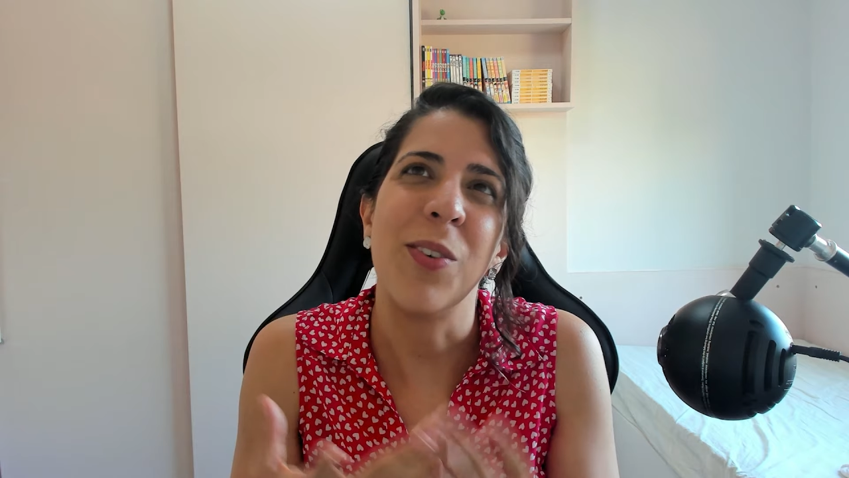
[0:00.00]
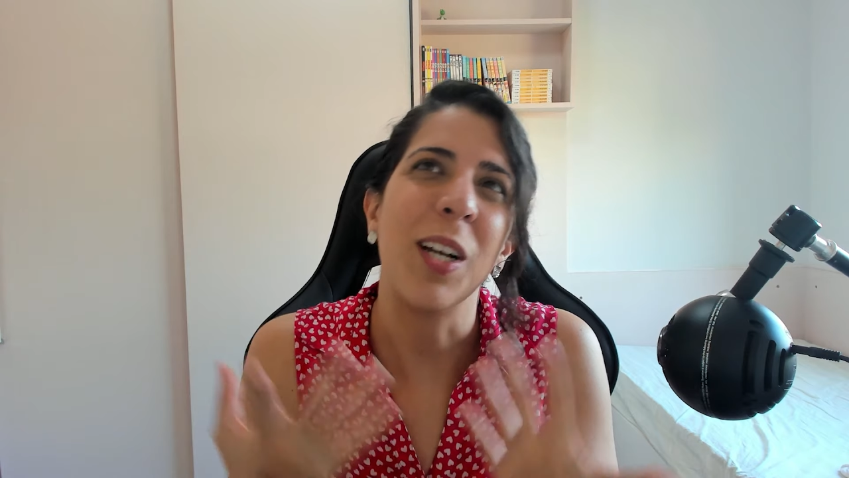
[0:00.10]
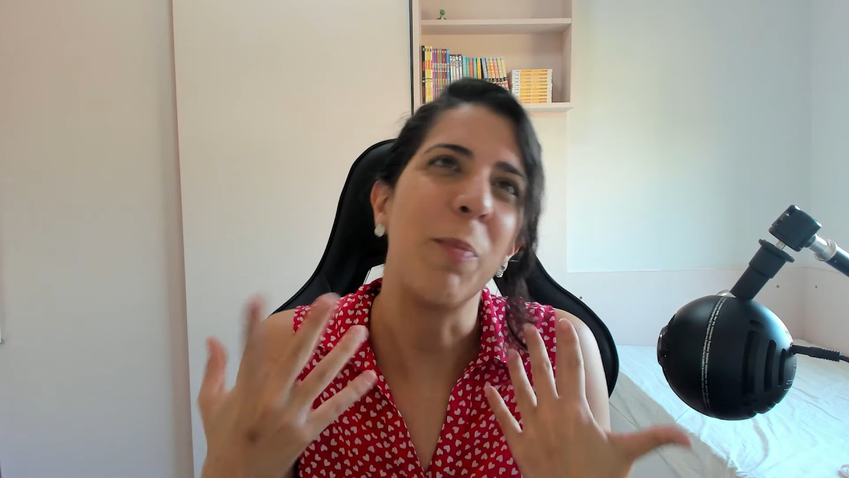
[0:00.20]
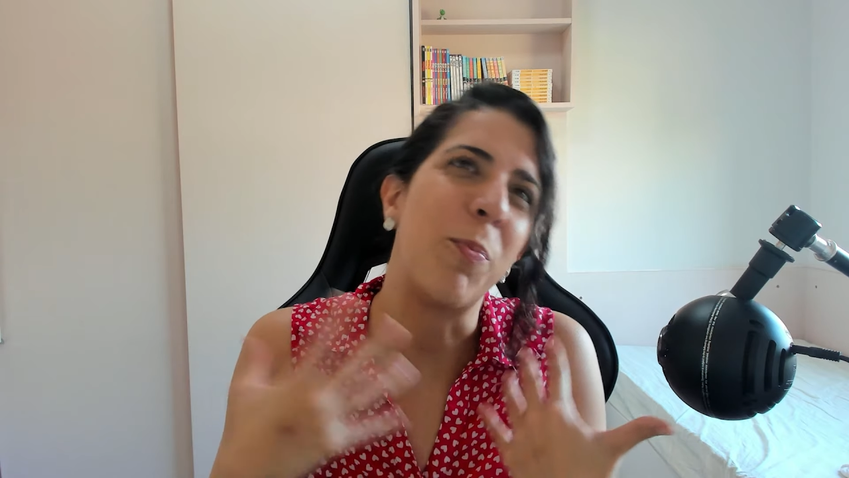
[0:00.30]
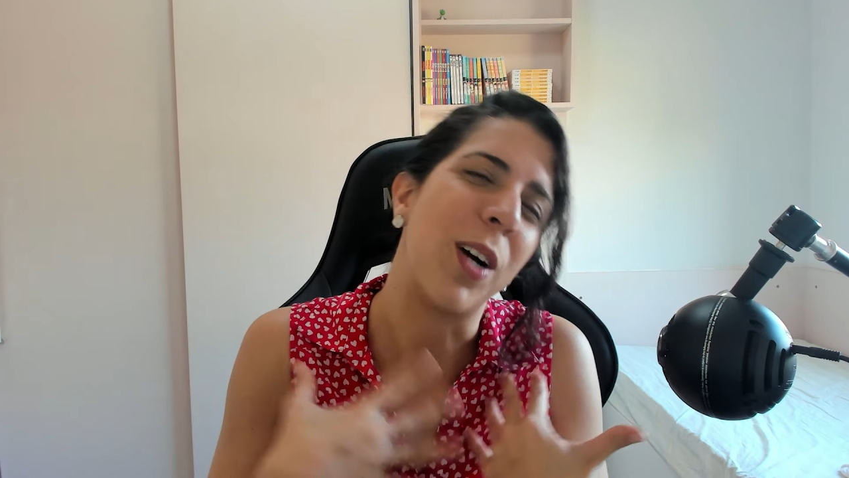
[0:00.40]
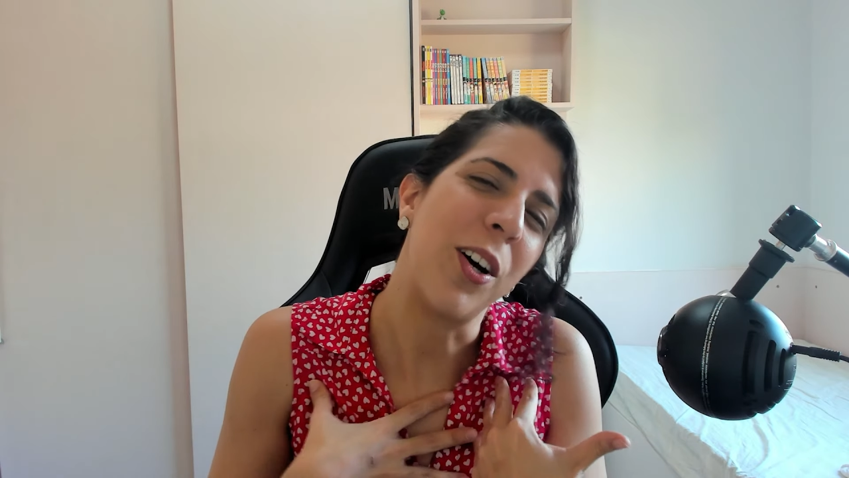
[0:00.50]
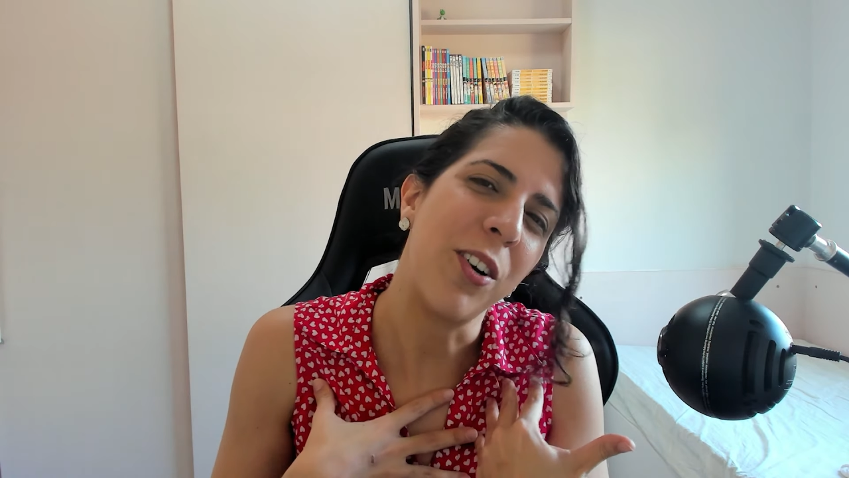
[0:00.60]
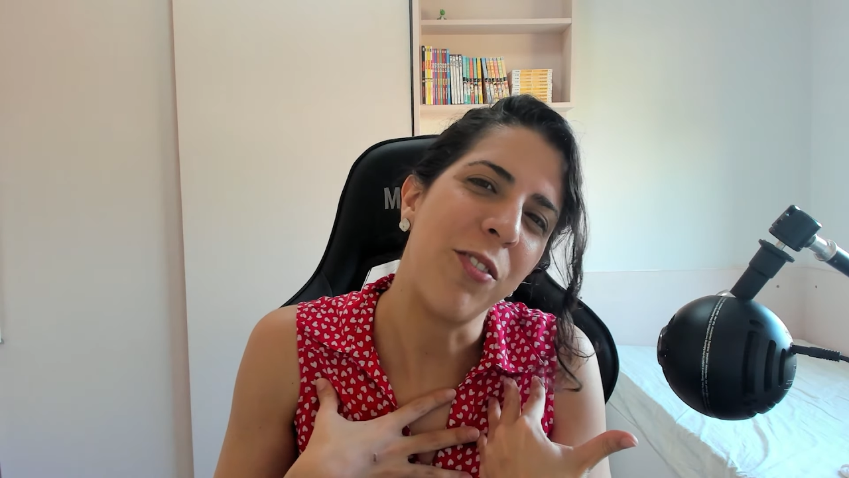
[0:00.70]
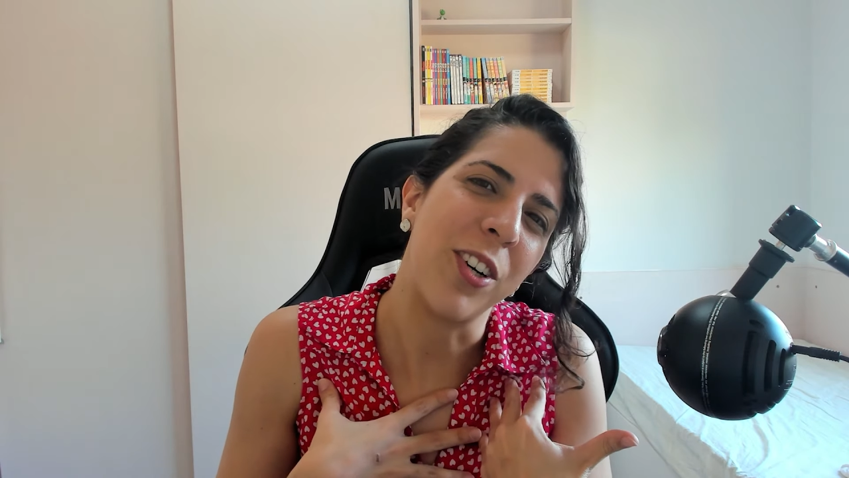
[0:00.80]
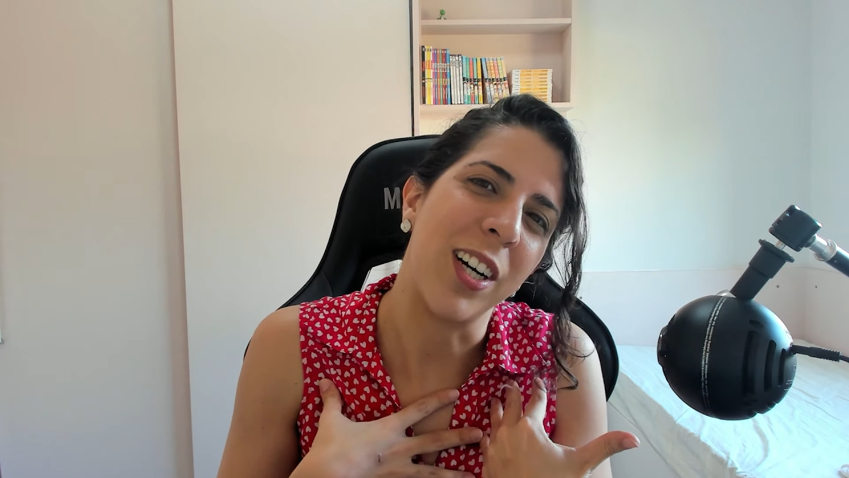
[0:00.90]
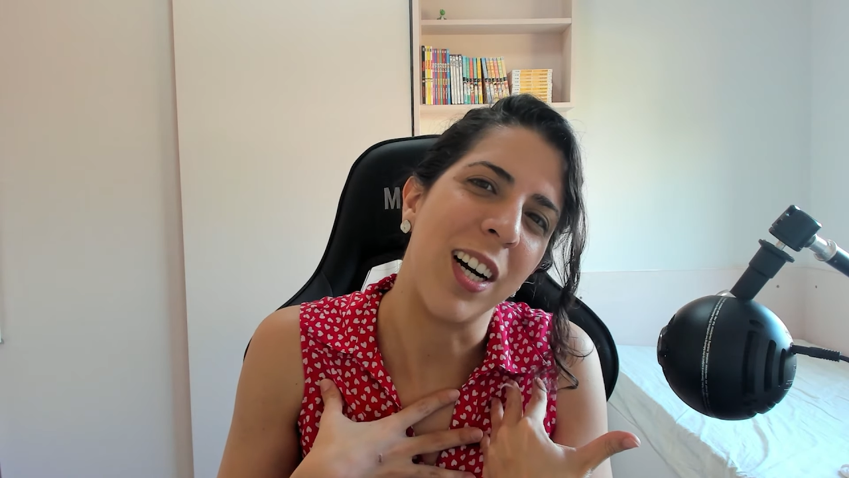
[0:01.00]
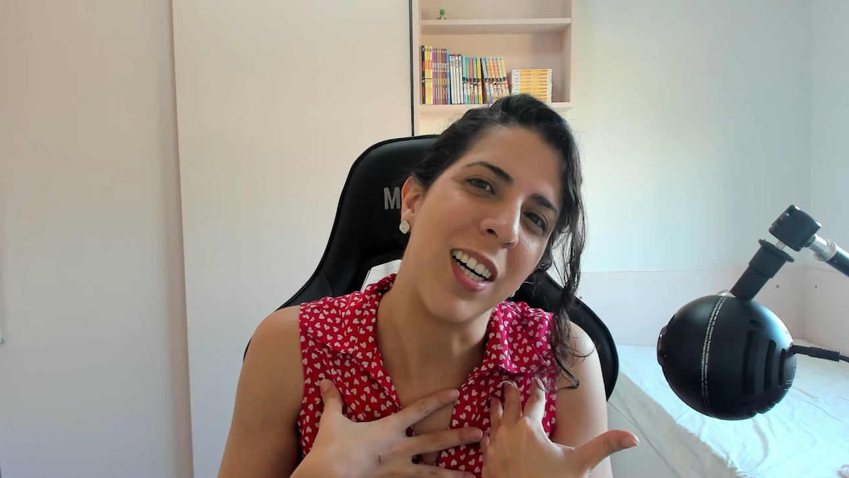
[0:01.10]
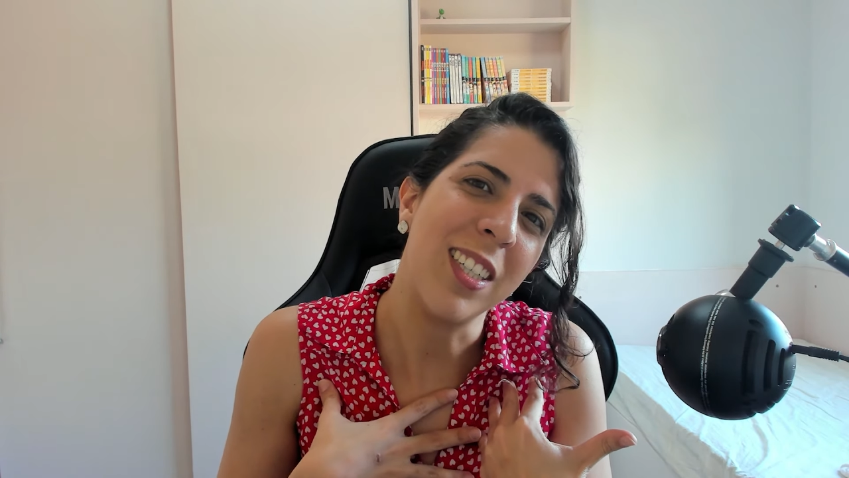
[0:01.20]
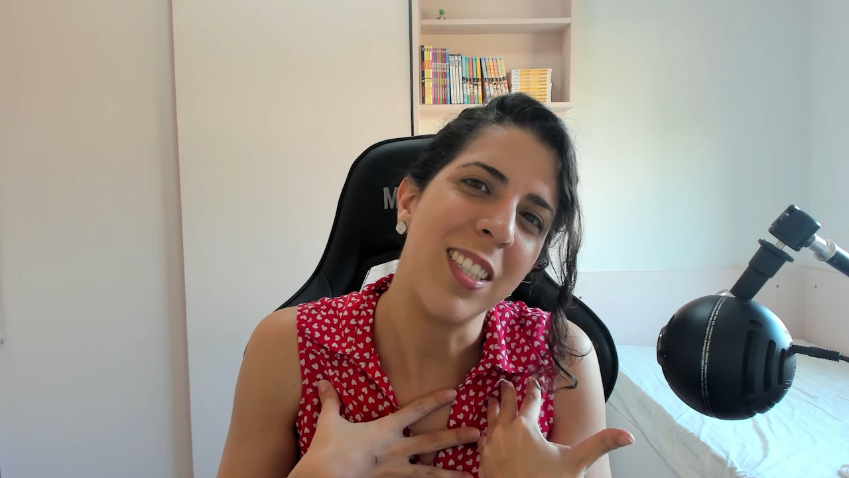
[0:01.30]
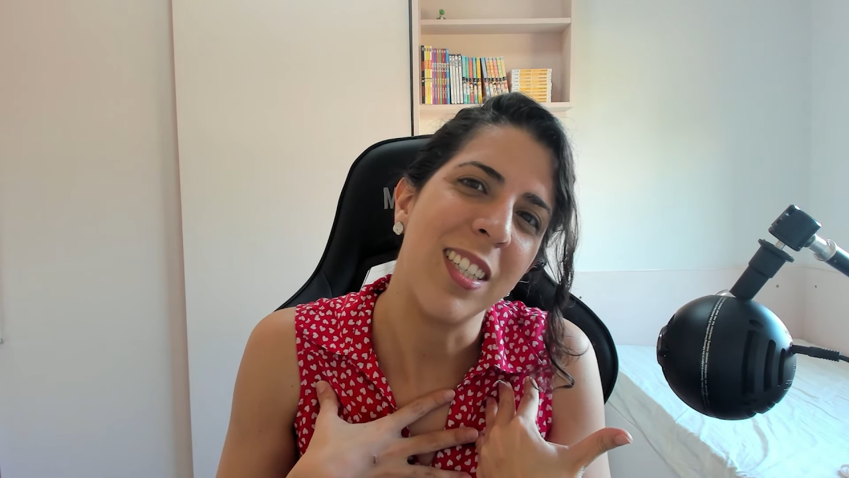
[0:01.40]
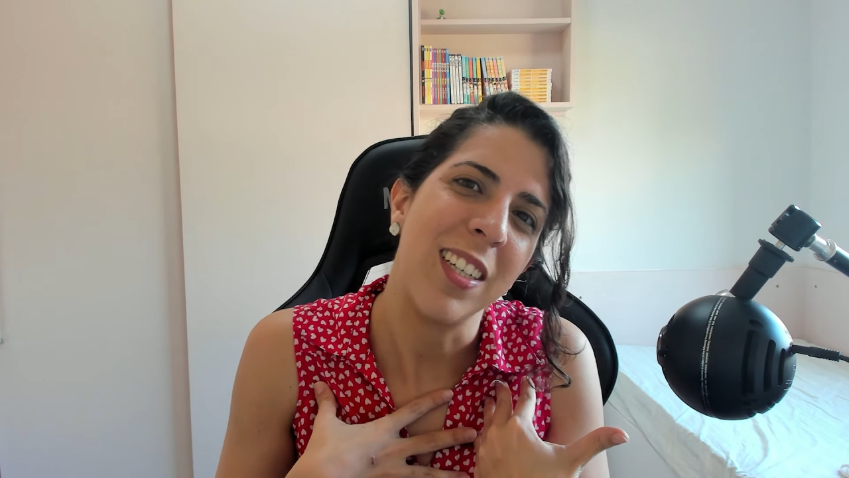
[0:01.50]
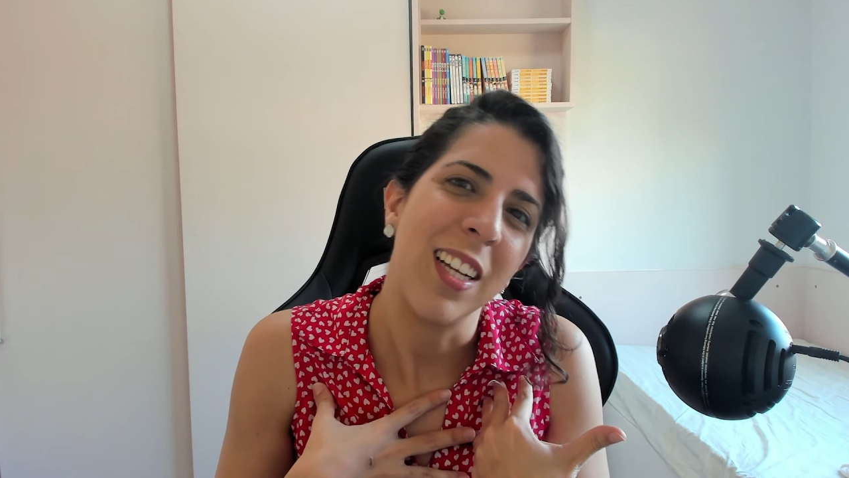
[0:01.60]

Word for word: really proud of your art,